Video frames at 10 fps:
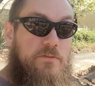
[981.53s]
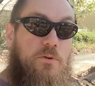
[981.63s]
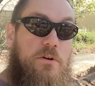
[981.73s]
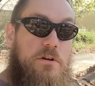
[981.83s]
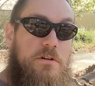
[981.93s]

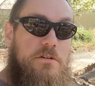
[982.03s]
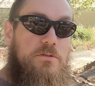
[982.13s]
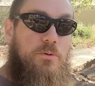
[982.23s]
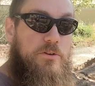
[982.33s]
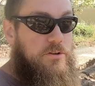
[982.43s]
for
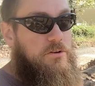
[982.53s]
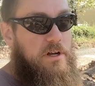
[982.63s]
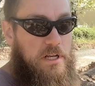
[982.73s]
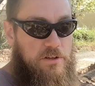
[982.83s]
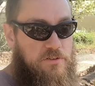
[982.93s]
with
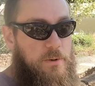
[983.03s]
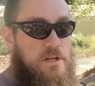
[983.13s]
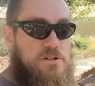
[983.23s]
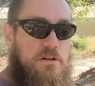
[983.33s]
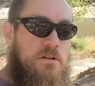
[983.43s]
great
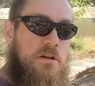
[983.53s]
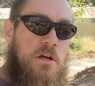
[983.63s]
anticipation.